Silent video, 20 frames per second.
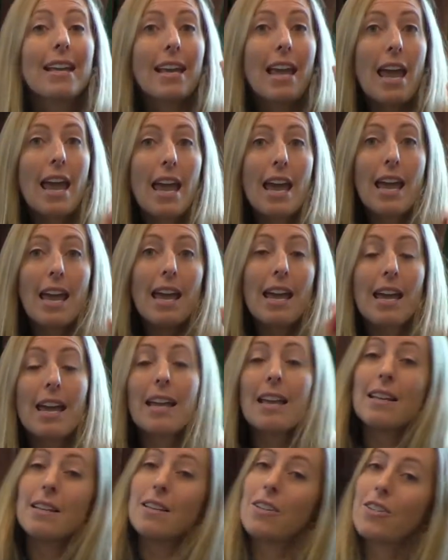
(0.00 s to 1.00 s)

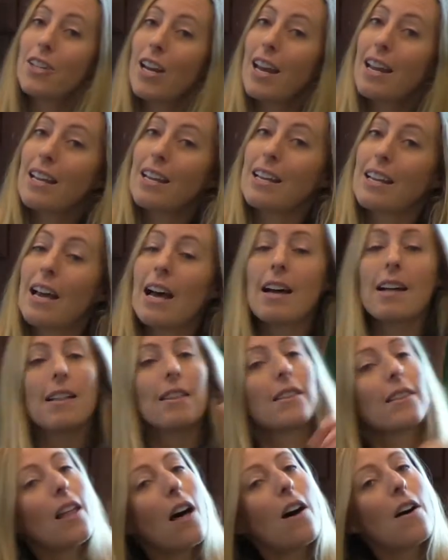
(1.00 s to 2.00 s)
Can you shake
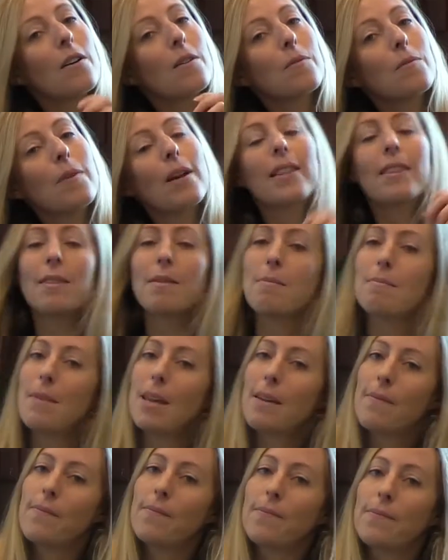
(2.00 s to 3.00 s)
along with
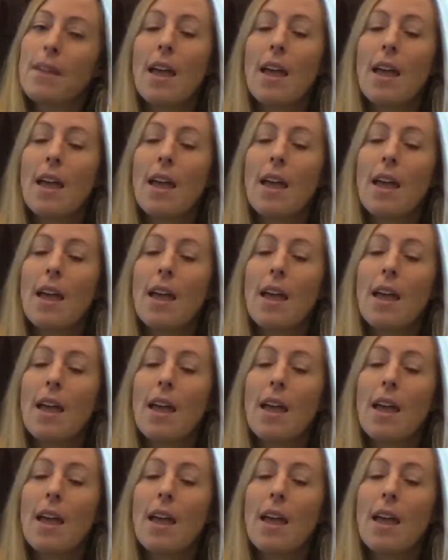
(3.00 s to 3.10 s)
me?